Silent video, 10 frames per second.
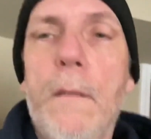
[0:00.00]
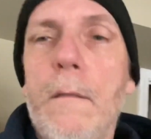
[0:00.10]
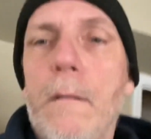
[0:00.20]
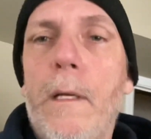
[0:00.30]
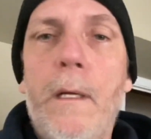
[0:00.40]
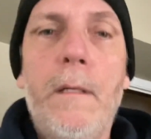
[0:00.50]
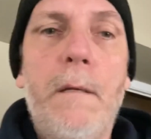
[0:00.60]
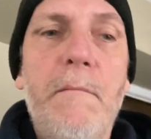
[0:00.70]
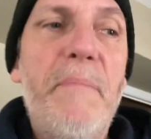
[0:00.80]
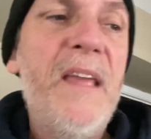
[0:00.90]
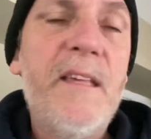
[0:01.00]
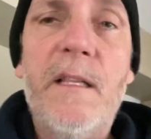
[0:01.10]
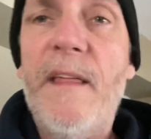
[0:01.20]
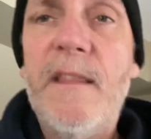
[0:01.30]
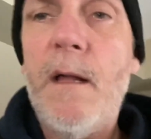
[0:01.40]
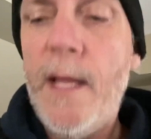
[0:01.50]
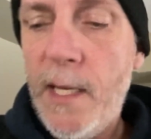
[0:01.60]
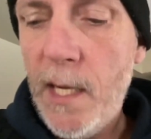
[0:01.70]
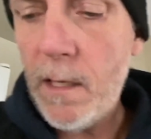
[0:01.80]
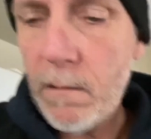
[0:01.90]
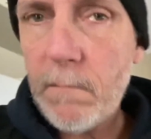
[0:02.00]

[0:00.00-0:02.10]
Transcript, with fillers: and basically that's all I needed